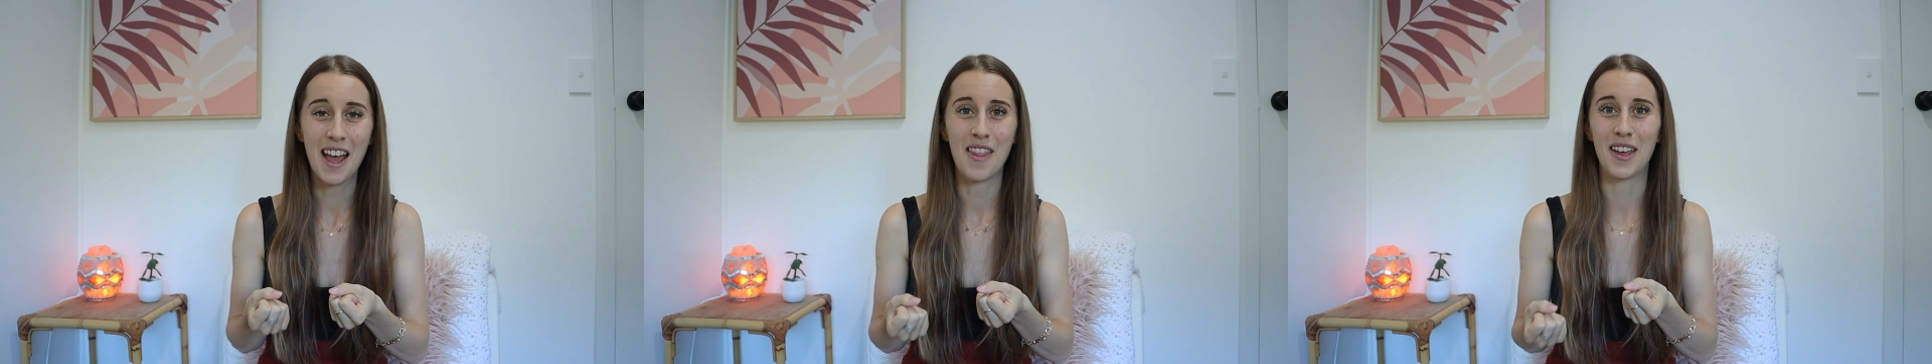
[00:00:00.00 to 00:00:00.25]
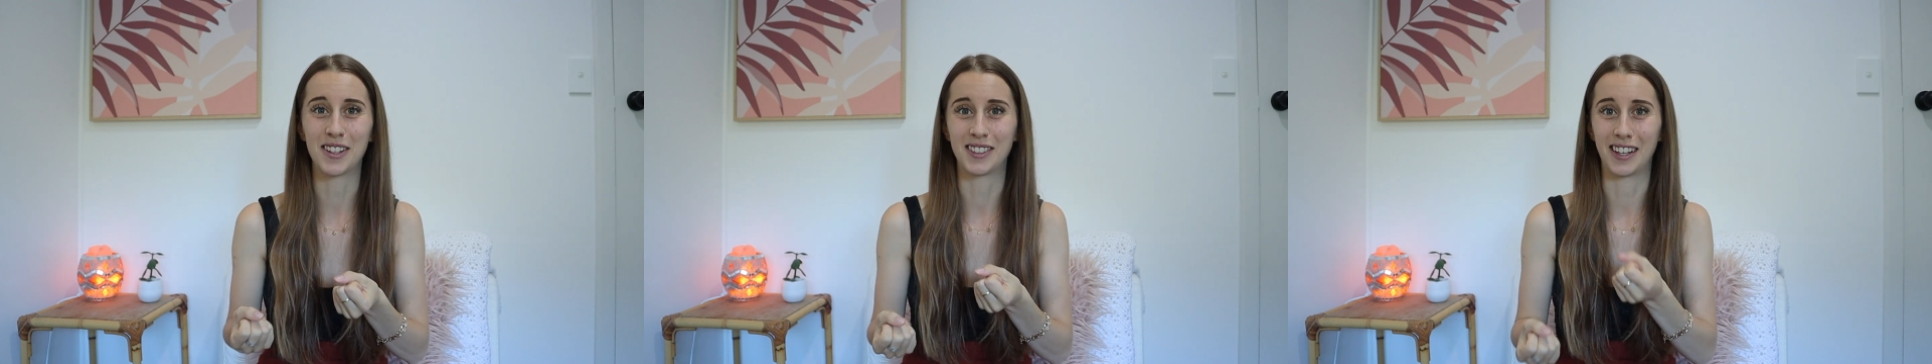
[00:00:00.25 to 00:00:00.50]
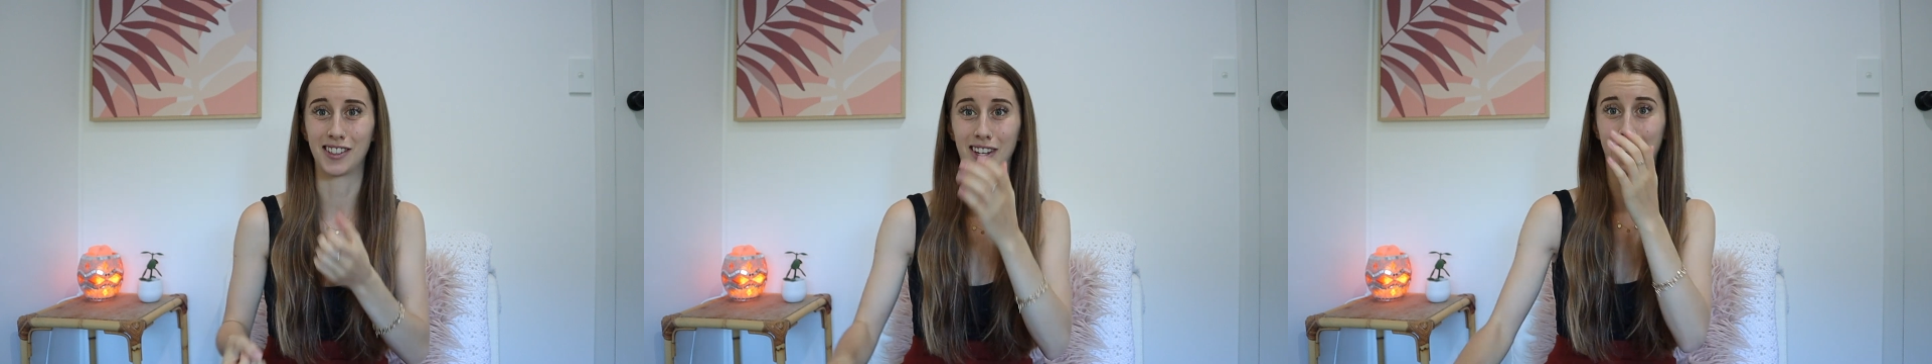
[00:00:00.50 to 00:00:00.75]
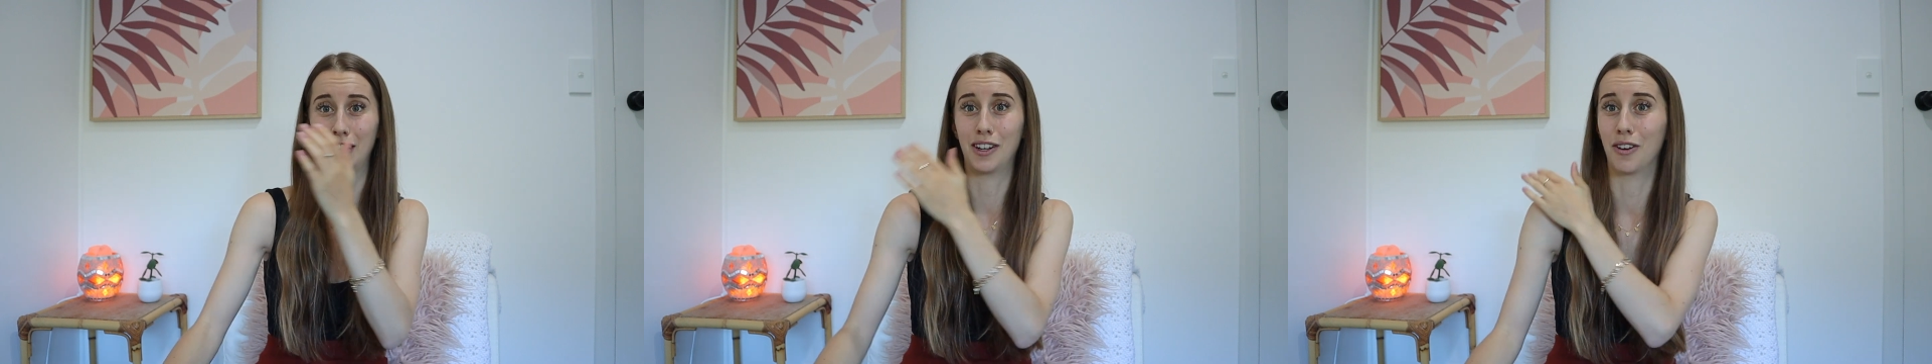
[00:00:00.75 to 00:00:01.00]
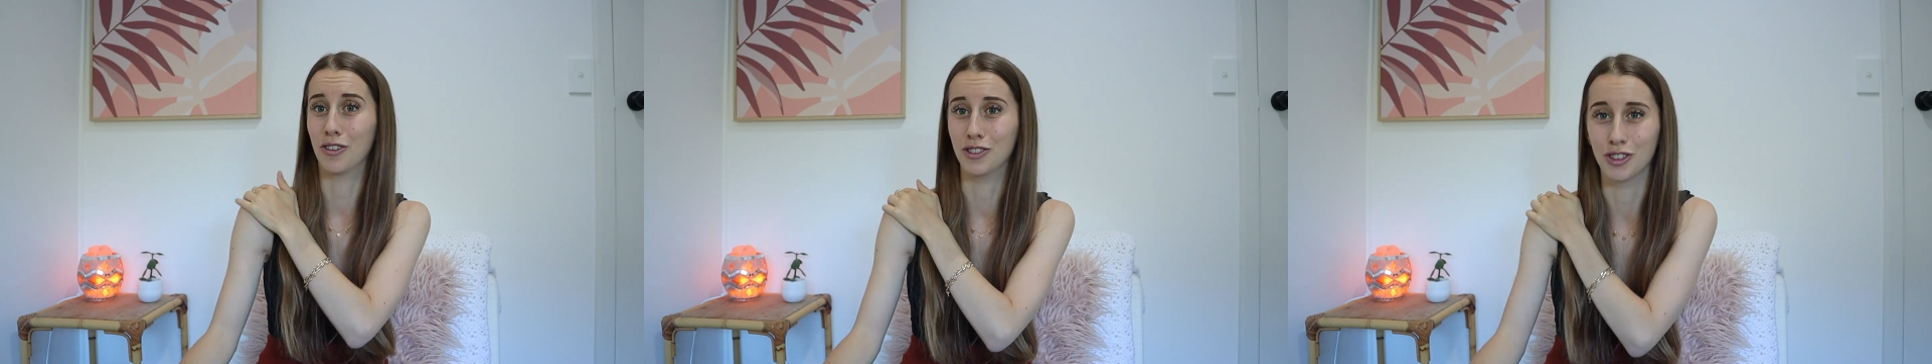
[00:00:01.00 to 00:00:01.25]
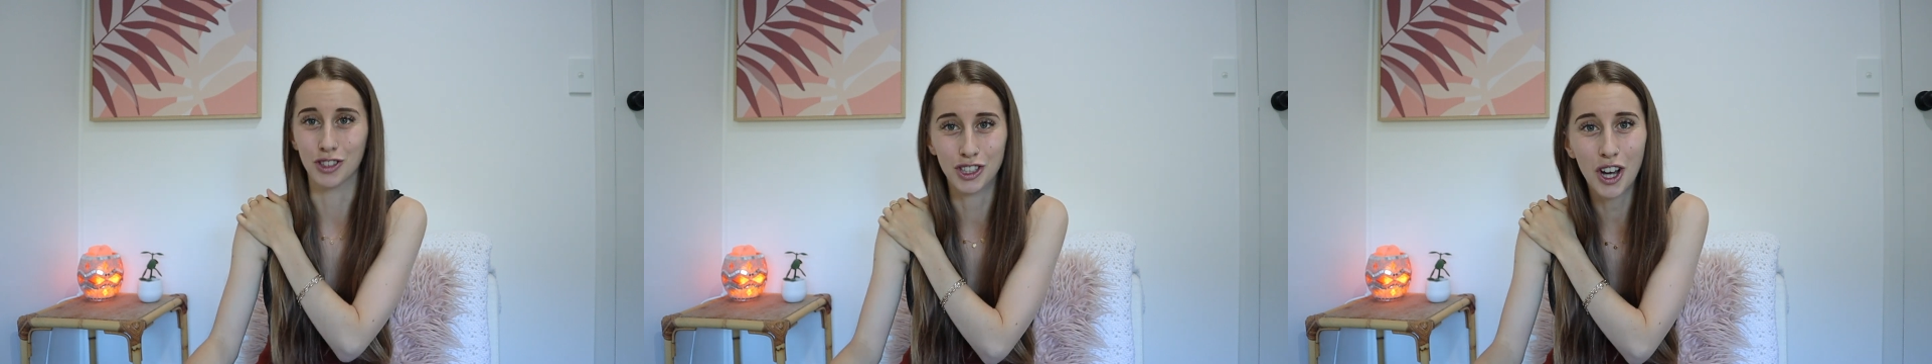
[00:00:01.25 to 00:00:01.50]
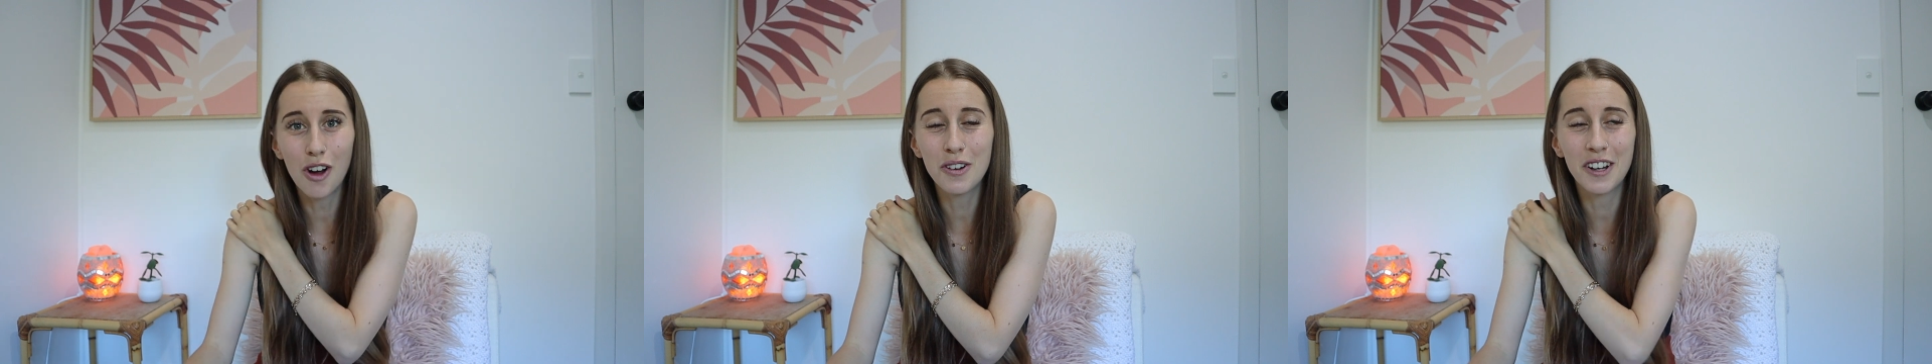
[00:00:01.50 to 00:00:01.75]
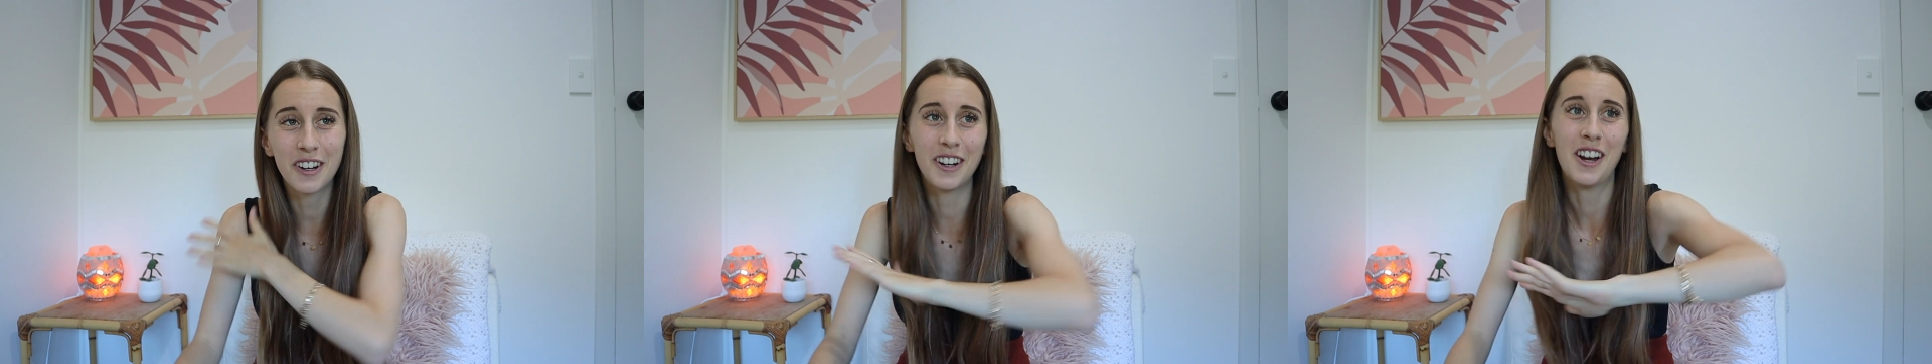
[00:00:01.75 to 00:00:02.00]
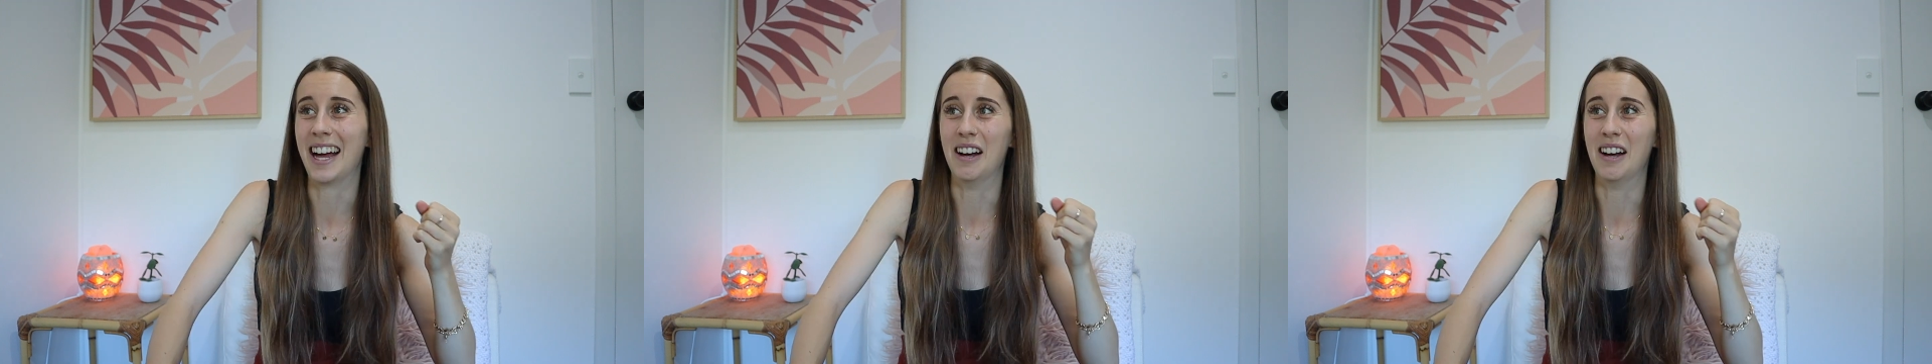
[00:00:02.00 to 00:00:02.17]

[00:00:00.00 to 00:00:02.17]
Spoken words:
they'll start sucking on your shoulder,